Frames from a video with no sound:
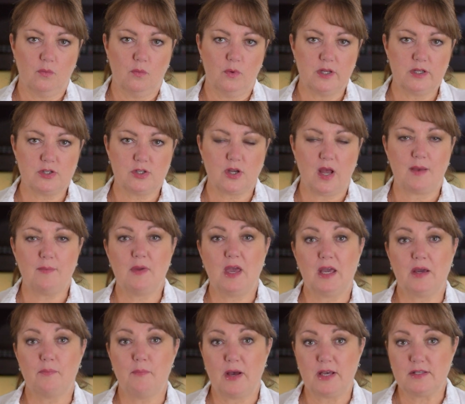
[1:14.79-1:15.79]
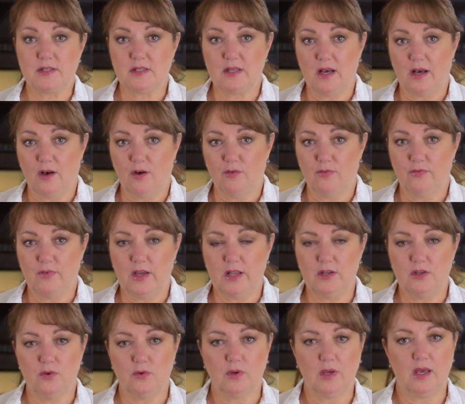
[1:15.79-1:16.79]
which I make myself,
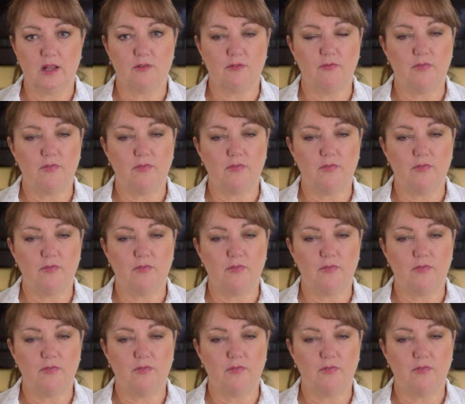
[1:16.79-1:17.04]
and you can